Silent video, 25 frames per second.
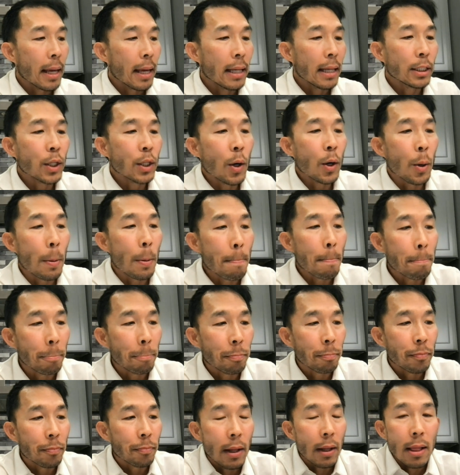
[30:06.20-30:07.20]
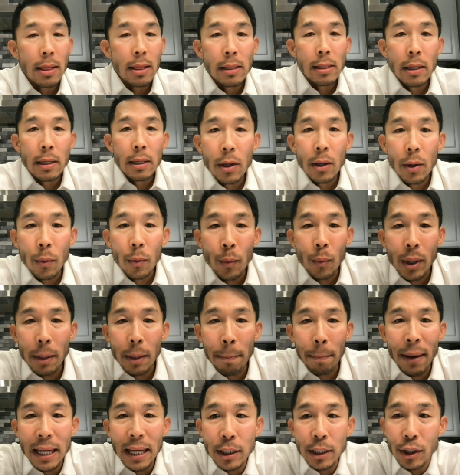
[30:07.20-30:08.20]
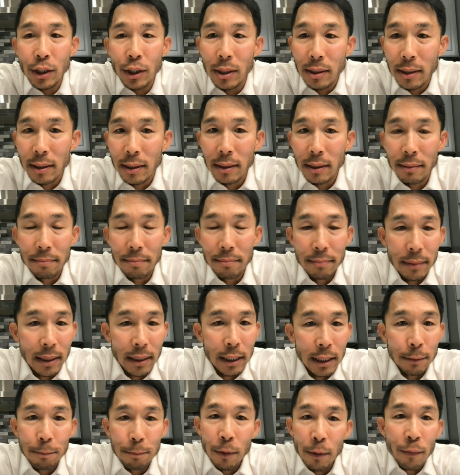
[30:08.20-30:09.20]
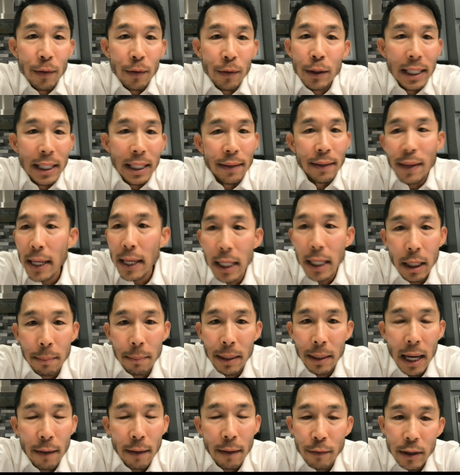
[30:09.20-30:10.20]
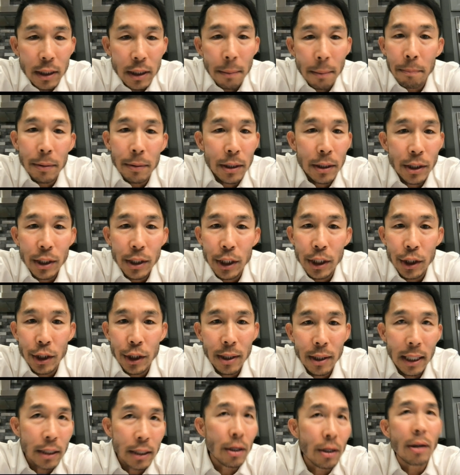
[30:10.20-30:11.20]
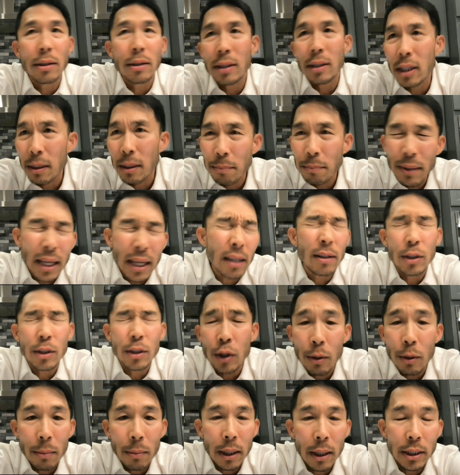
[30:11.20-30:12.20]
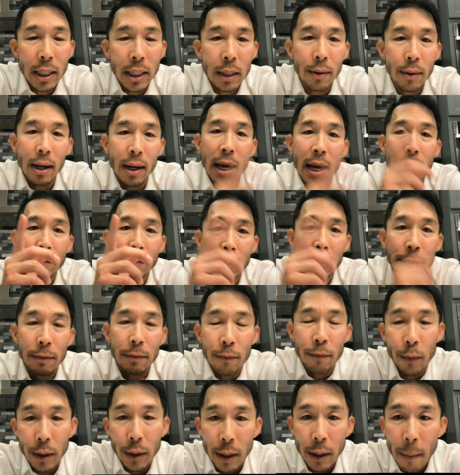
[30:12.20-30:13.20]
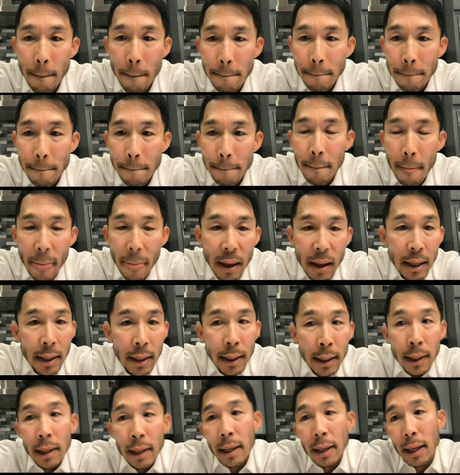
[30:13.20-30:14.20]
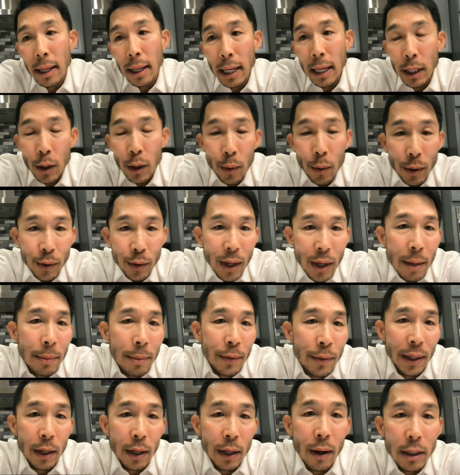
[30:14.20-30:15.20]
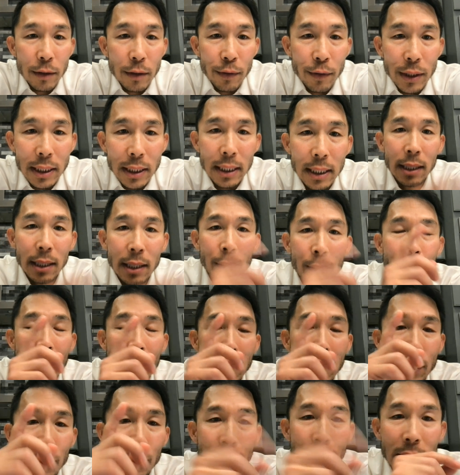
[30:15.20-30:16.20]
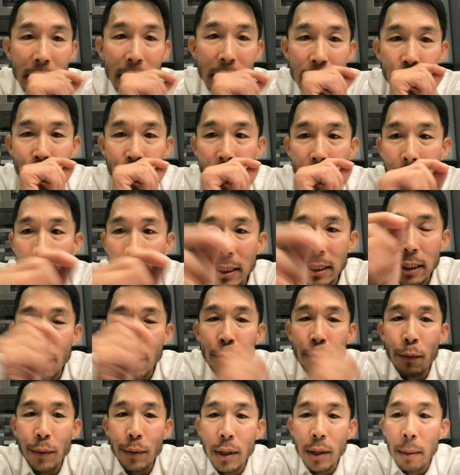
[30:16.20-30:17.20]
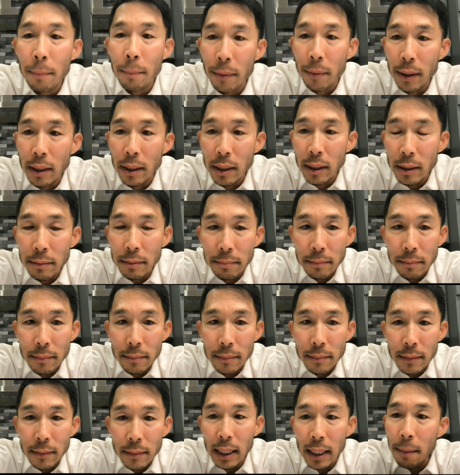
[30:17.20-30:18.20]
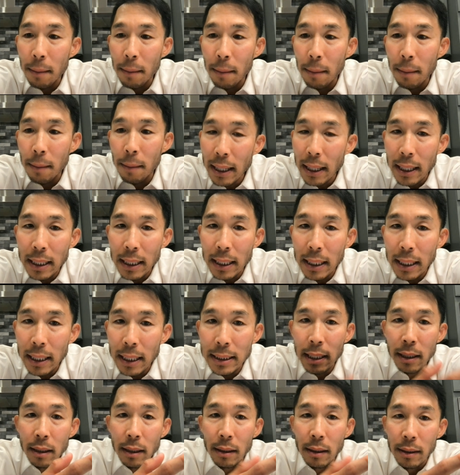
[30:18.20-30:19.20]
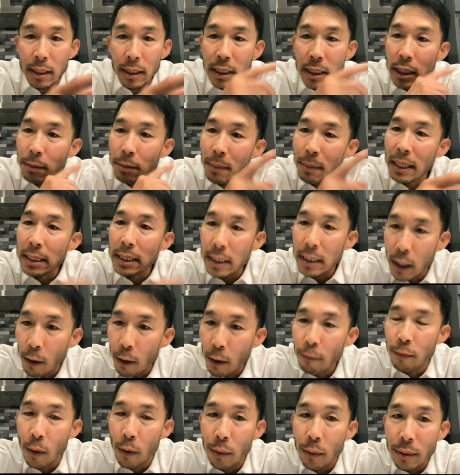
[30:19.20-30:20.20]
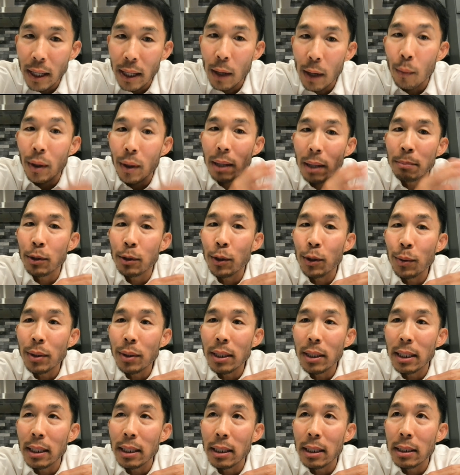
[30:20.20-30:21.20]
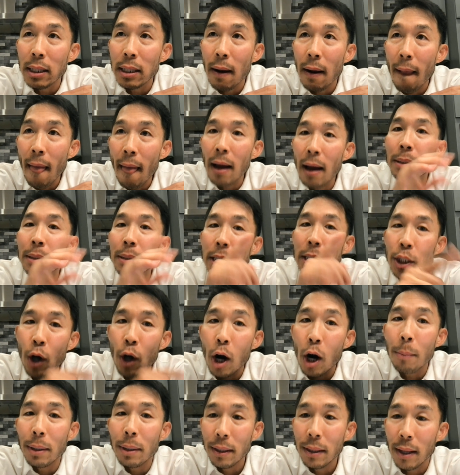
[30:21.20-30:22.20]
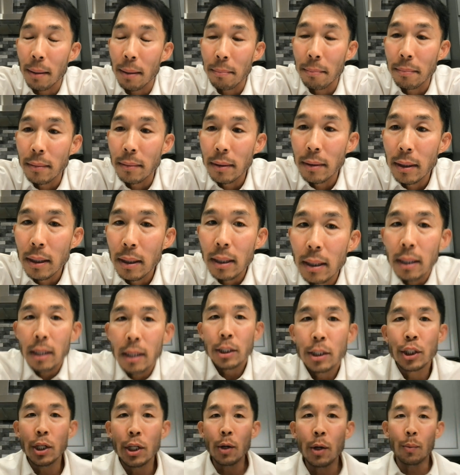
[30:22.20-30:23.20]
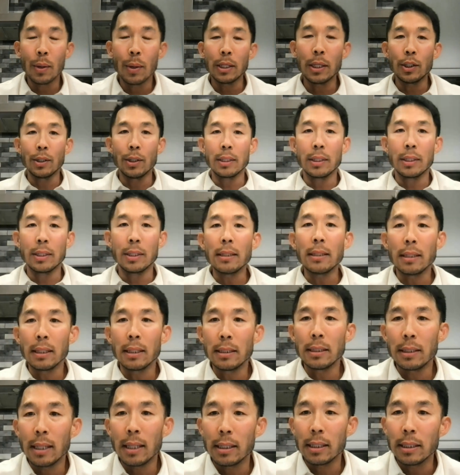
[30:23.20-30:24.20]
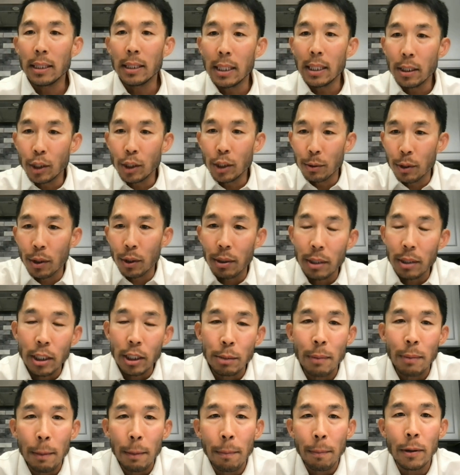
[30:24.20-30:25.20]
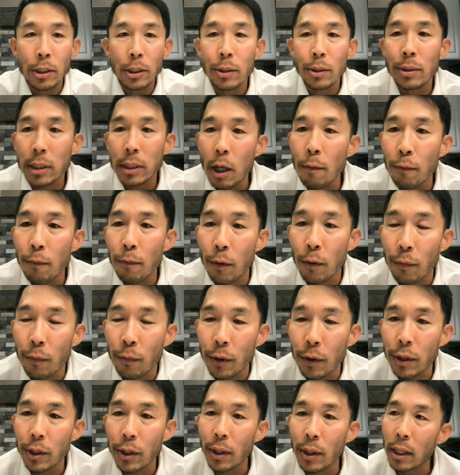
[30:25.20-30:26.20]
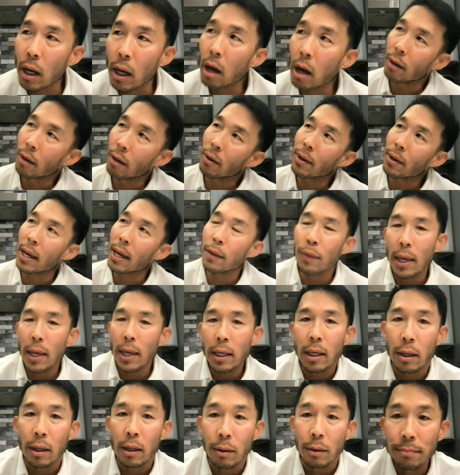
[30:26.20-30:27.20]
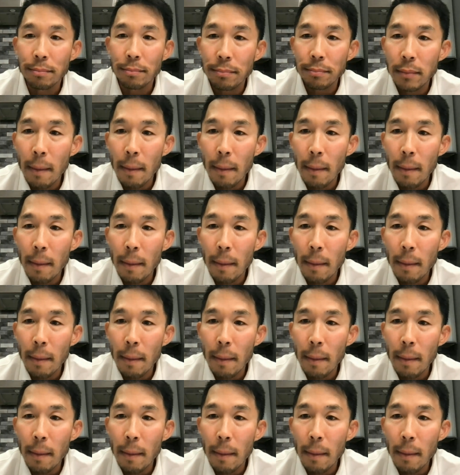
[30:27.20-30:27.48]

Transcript: And so when a patient is profusely thanking me after some procedure, like, Dr. Kim, thank you so much. I go, I have something for you. And I go and grab a great controversy. And what I do is I just write my cell phone number in it. I come back and I say, here, this is my cell phone. And what I'm doing is I'm disarming them. Because, you know, when your dentist says, here's, your, here's my personal cell phone for you, you're like, oh, okay, thank you.